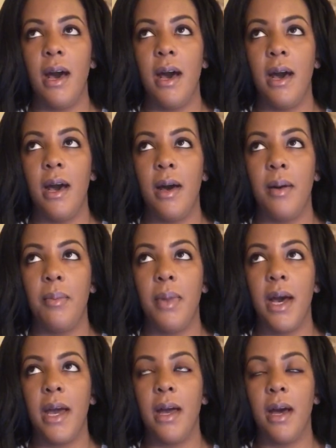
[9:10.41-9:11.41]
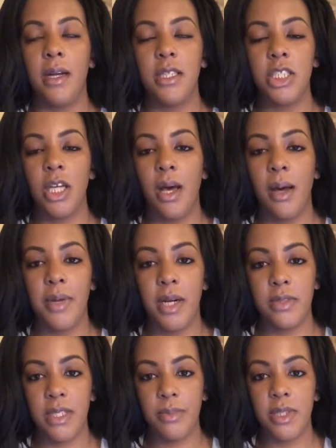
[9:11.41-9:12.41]
I got a job, and I
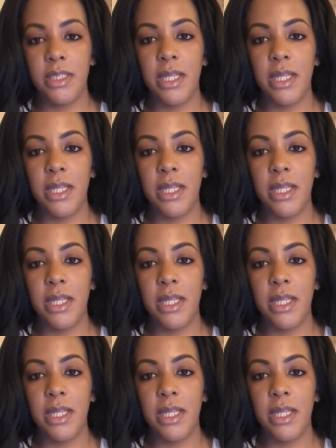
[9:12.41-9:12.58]
was able to